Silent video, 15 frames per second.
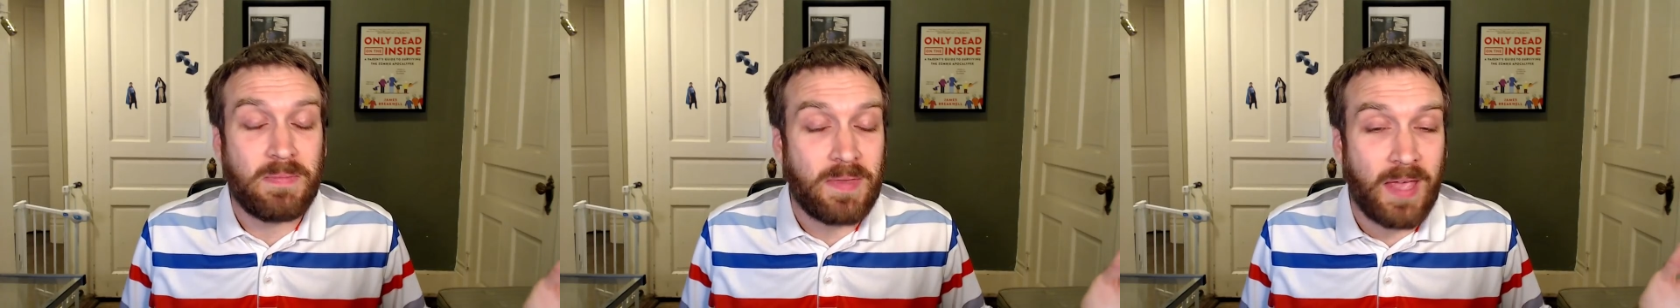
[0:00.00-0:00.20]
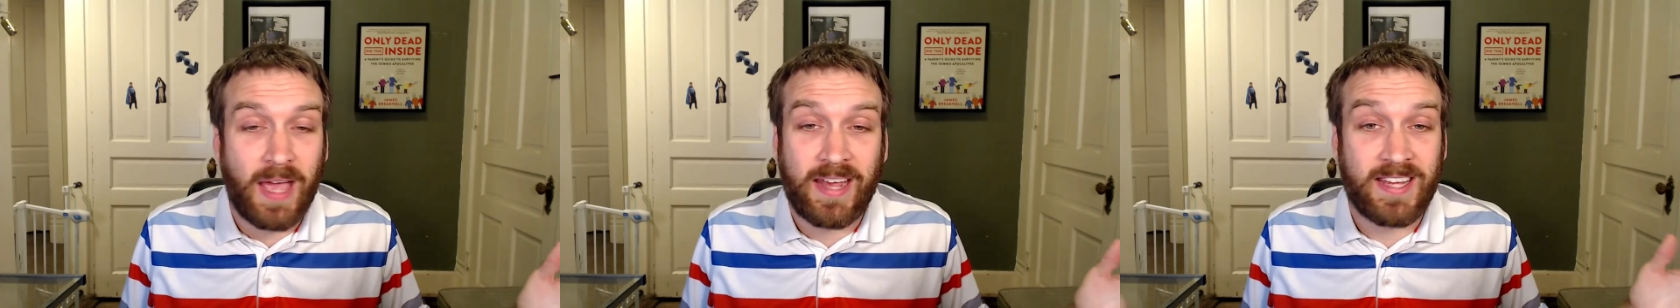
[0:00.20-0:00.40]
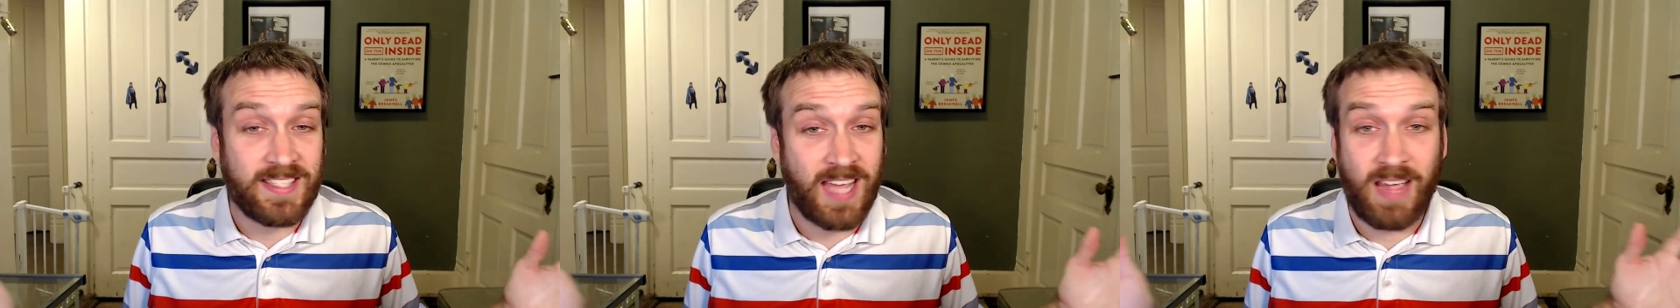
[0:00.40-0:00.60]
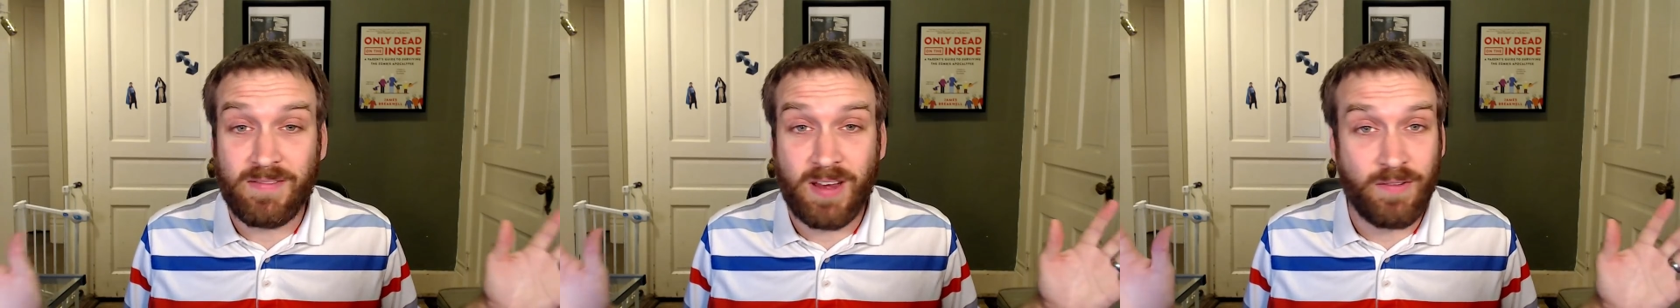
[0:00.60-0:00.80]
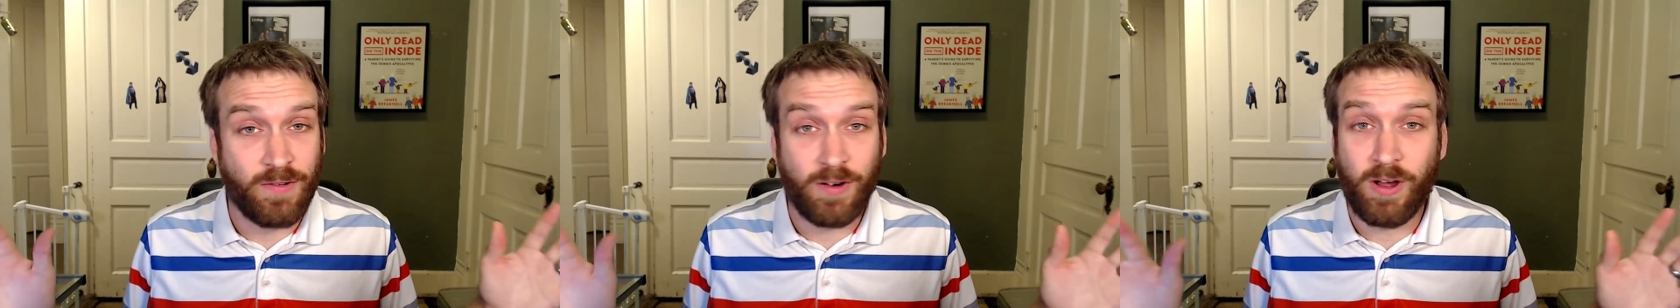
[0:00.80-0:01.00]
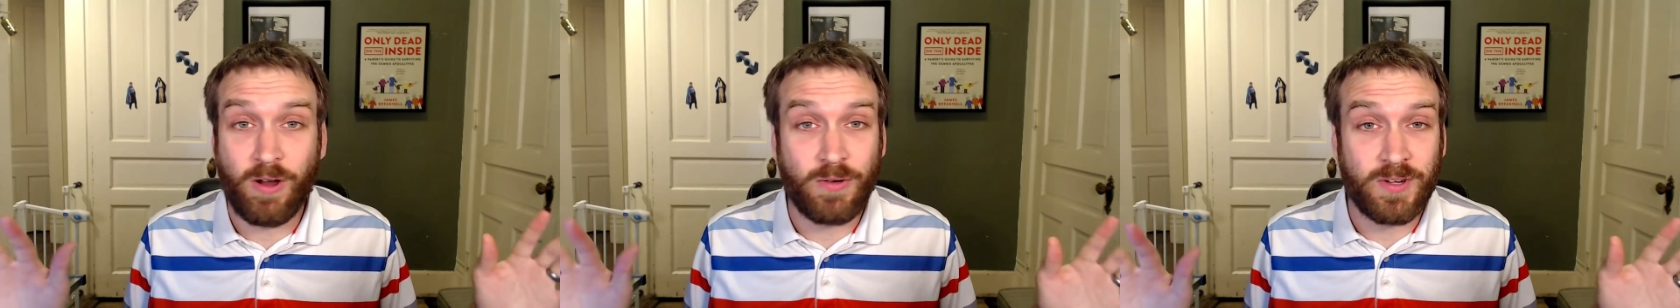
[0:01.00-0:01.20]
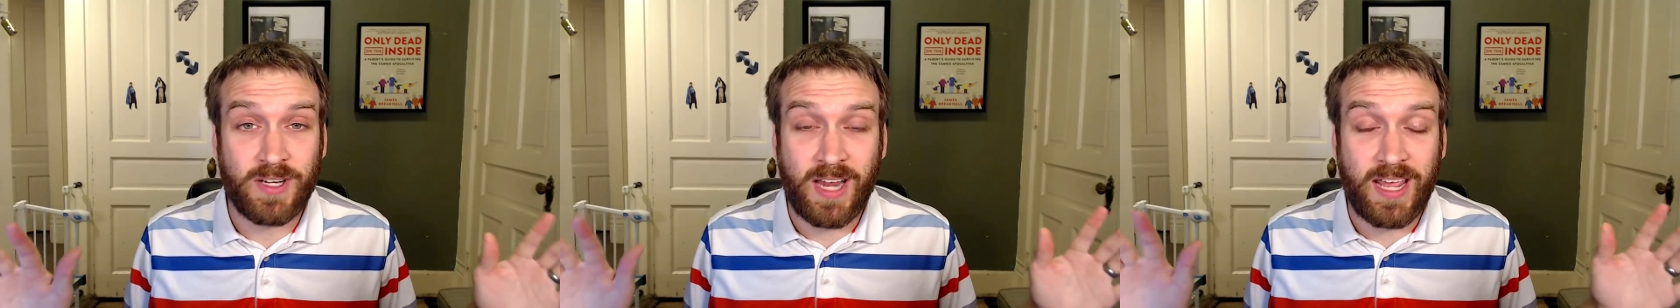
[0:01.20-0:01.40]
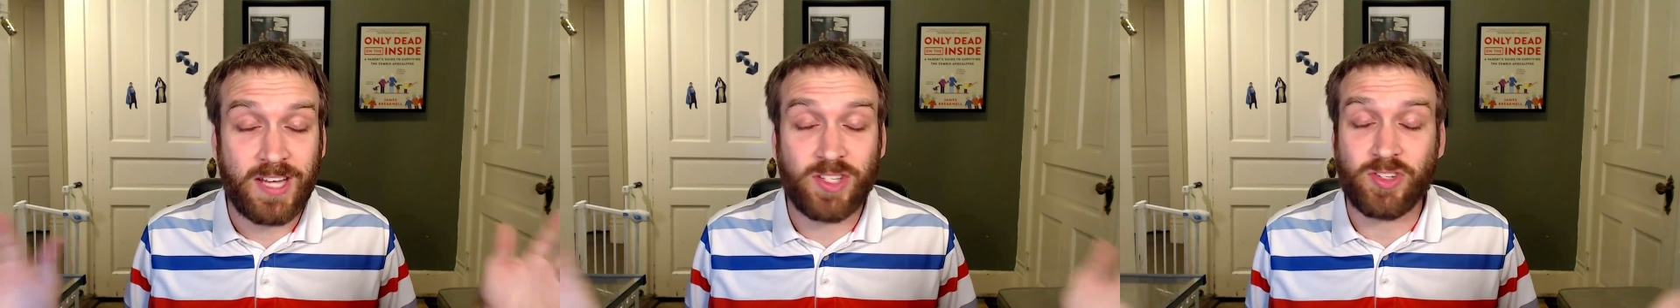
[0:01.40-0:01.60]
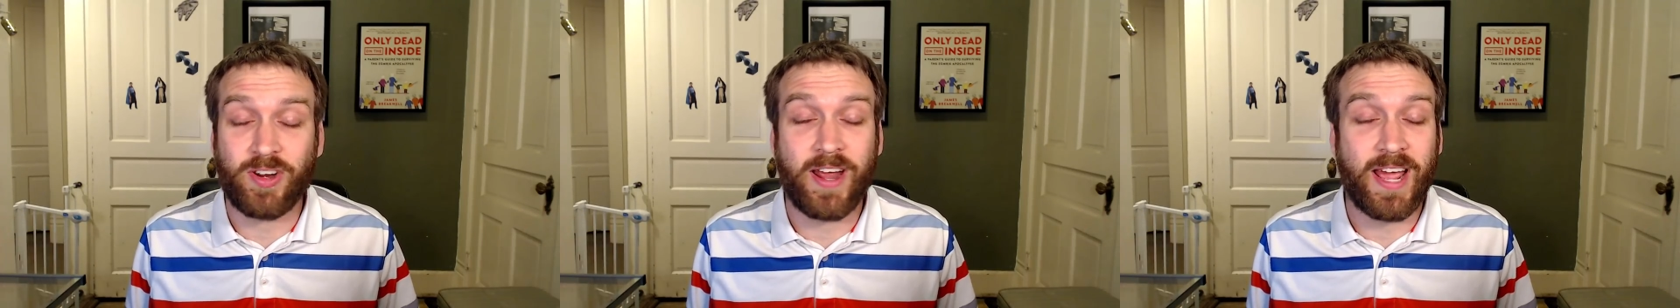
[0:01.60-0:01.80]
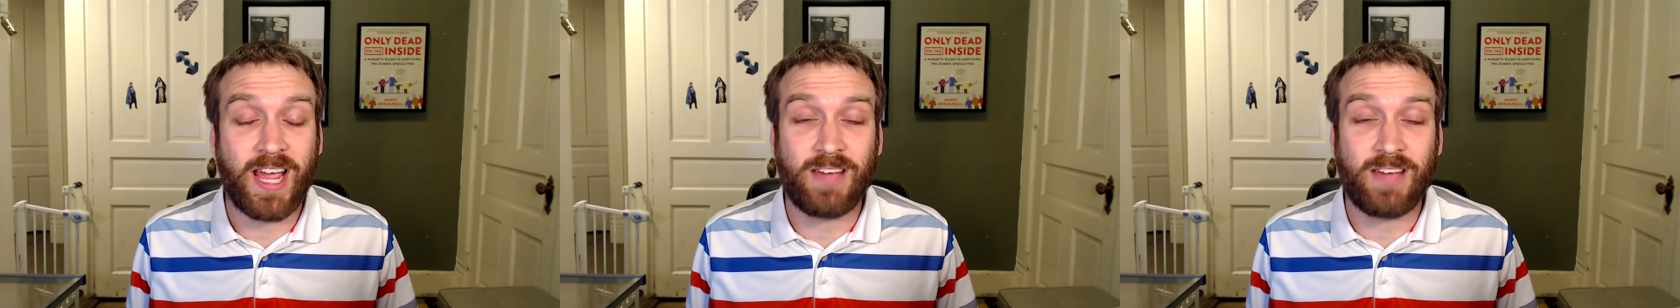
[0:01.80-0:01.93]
I guess I've never owned an 8-track.